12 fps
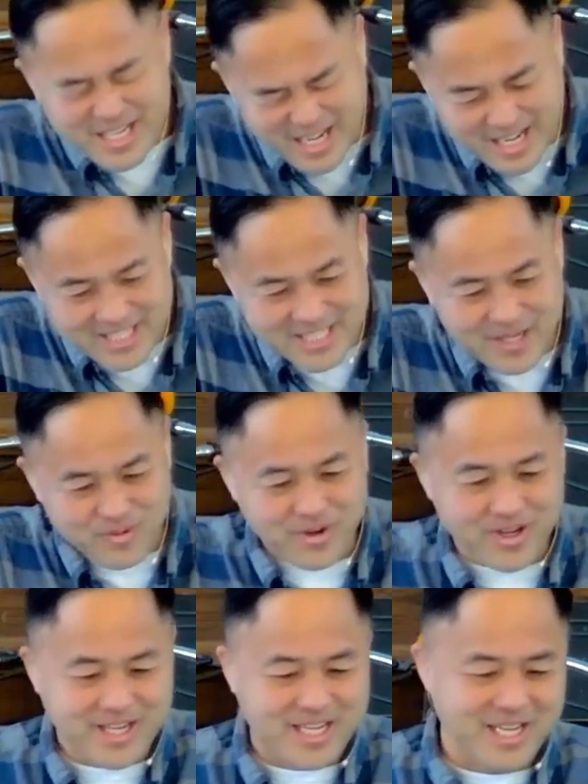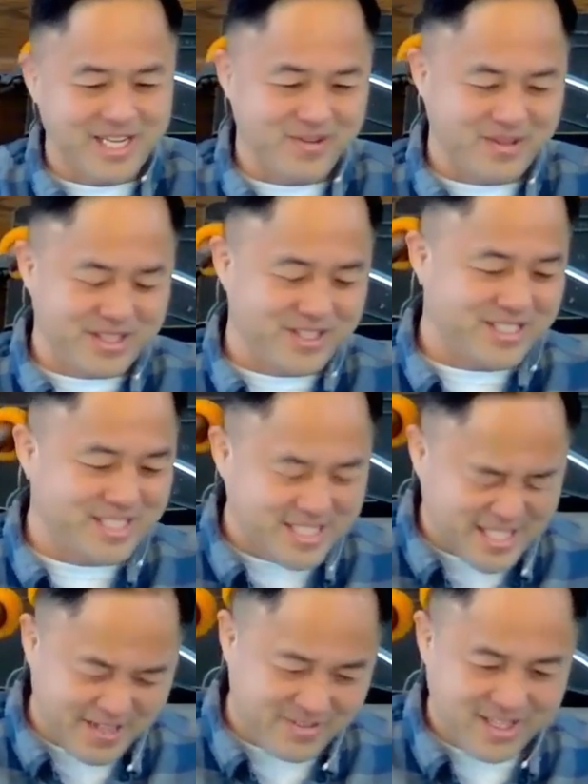God is at work when you see
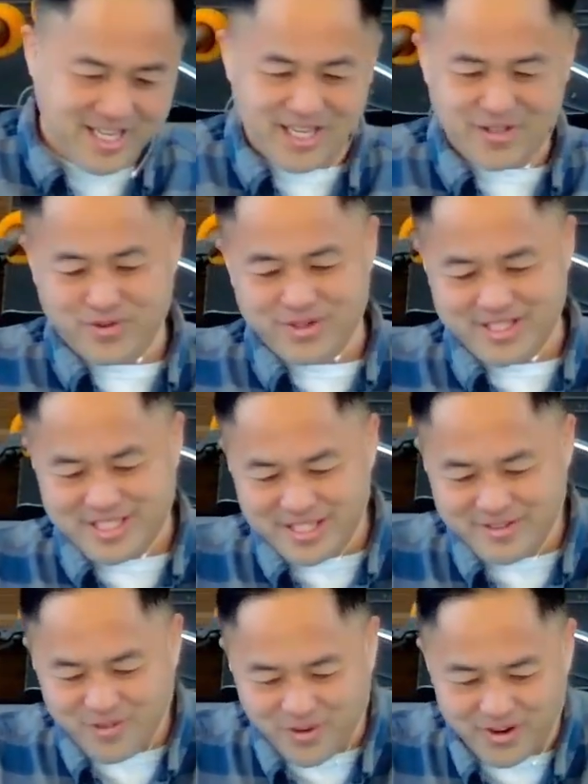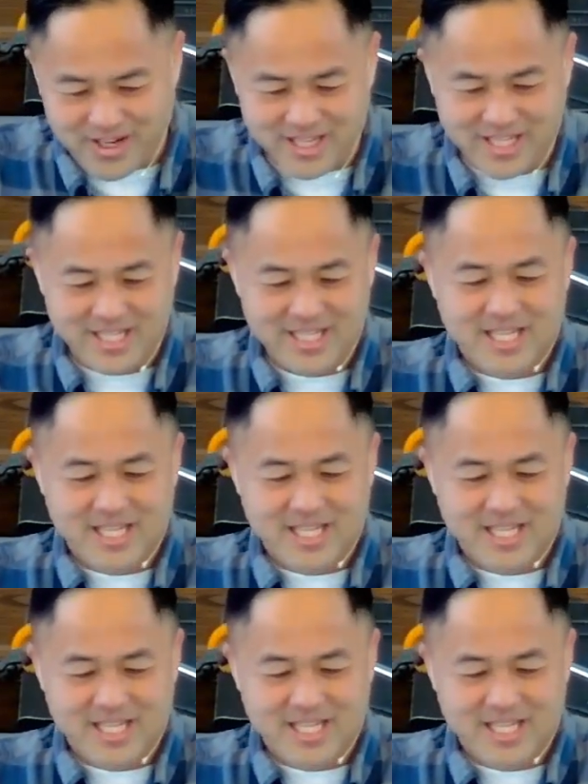7 and when you see 40.